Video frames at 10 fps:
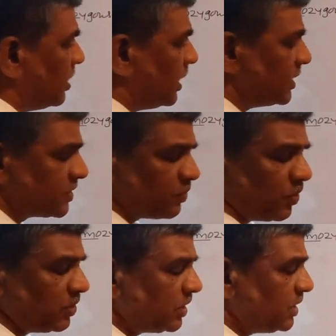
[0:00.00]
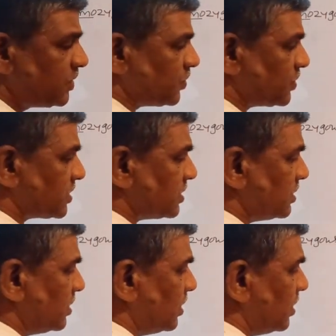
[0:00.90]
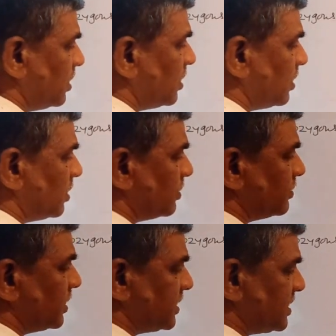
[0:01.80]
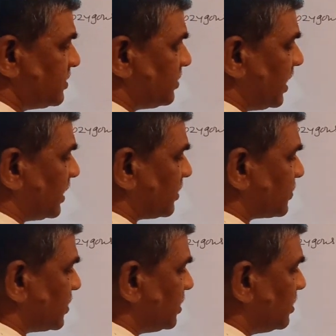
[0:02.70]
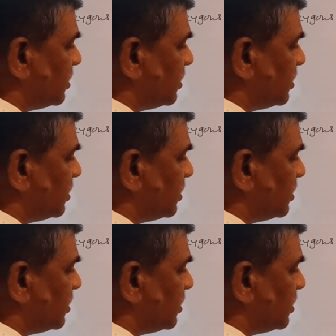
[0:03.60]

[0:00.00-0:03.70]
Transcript: and small t shows recessive characteristic.